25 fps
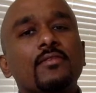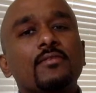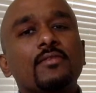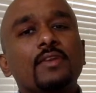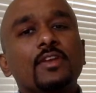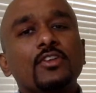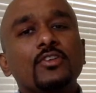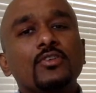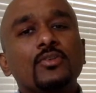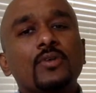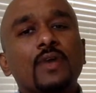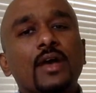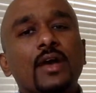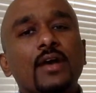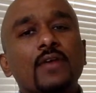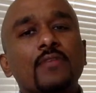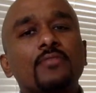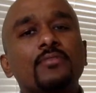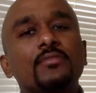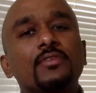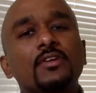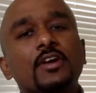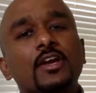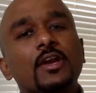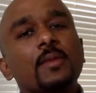when you
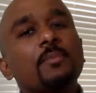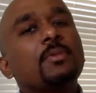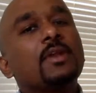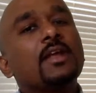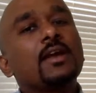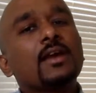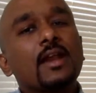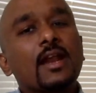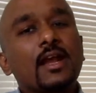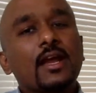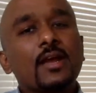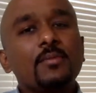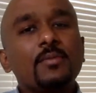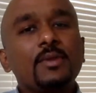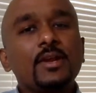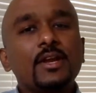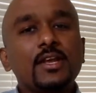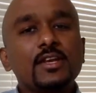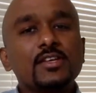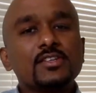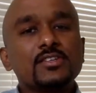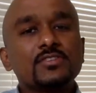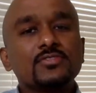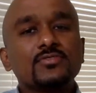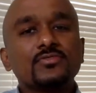have cryptic
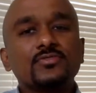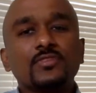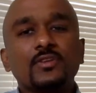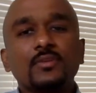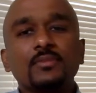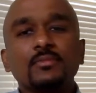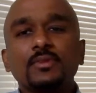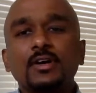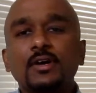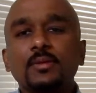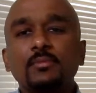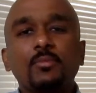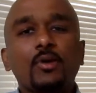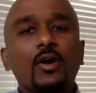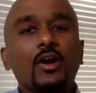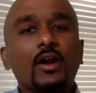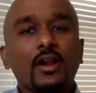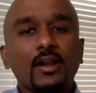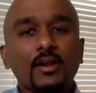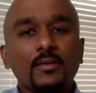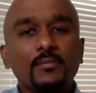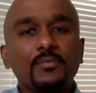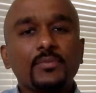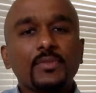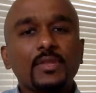recommendations from a
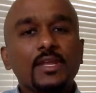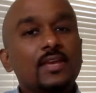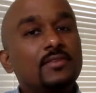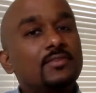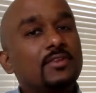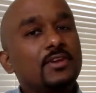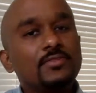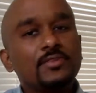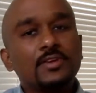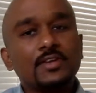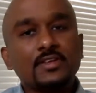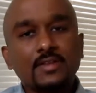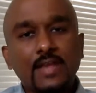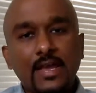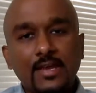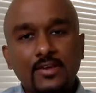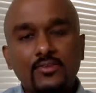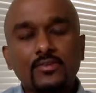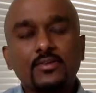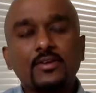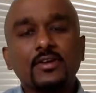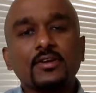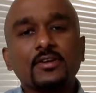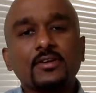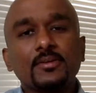model, even if it is
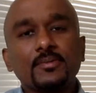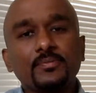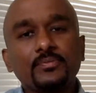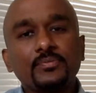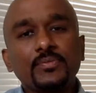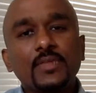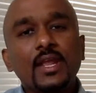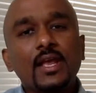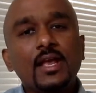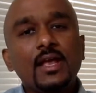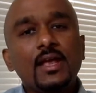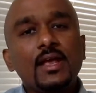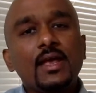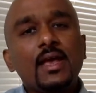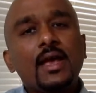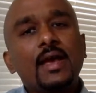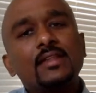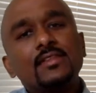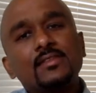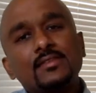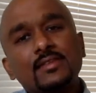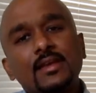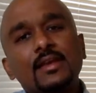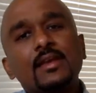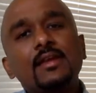accurate.
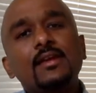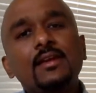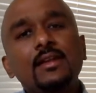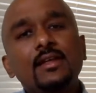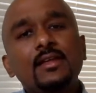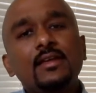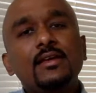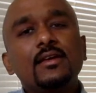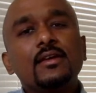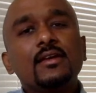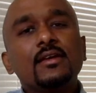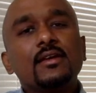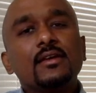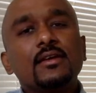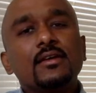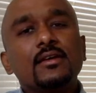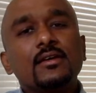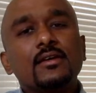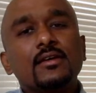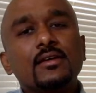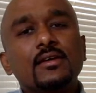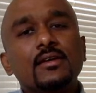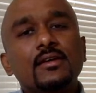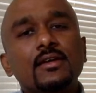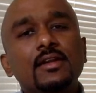And secondly,
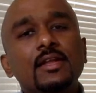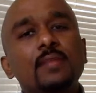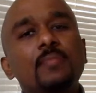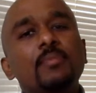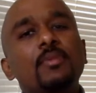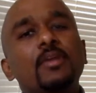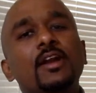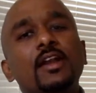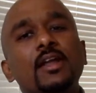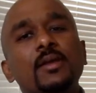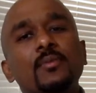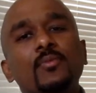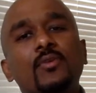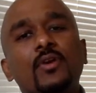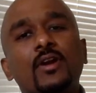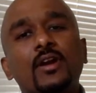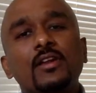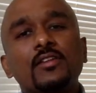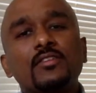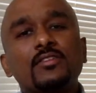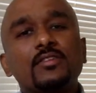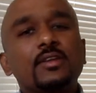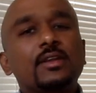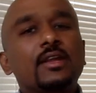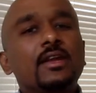deep learning
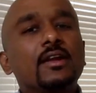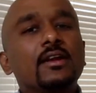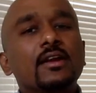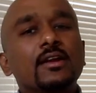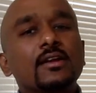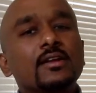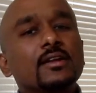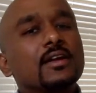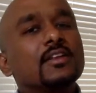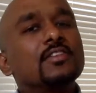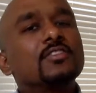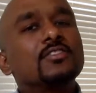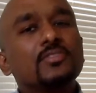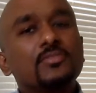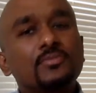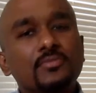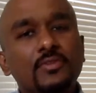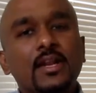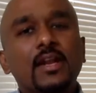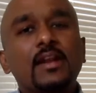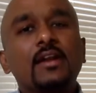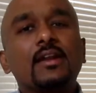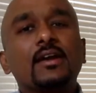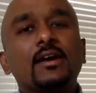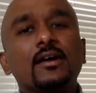models need tons of
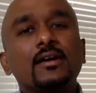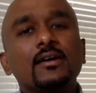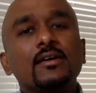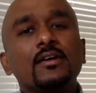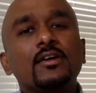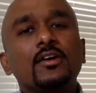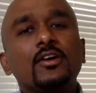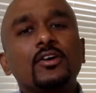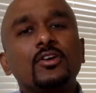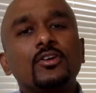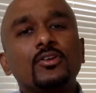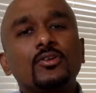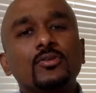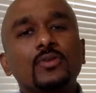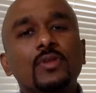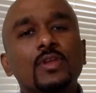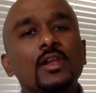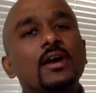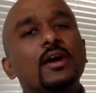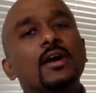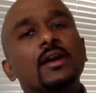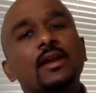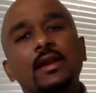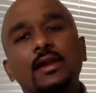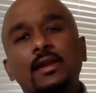data to
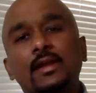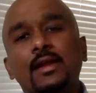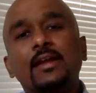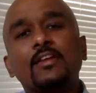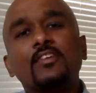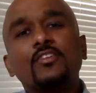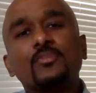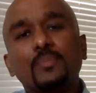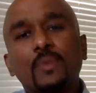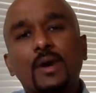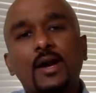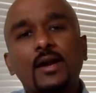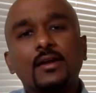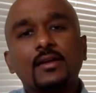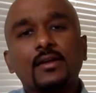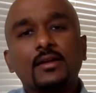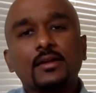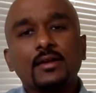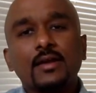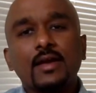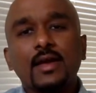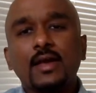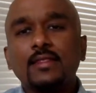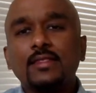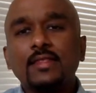learn and get smarter,
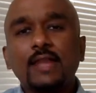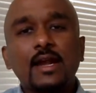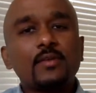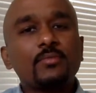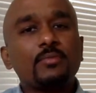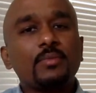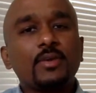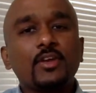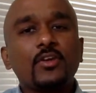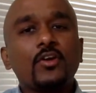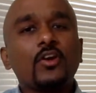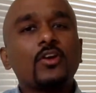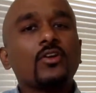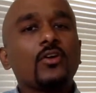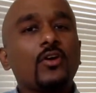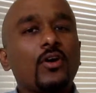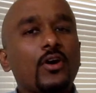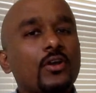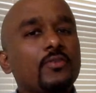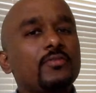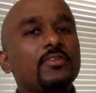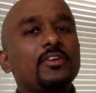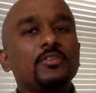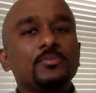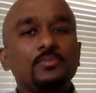and that may not
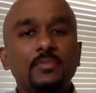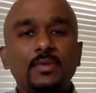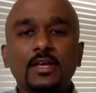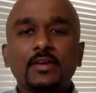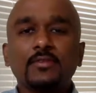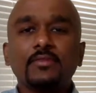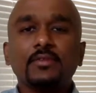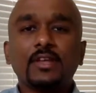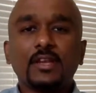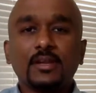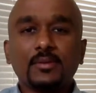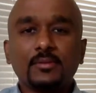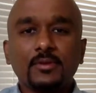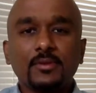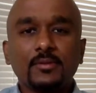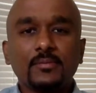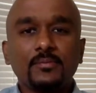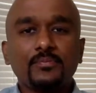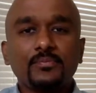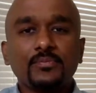always be available.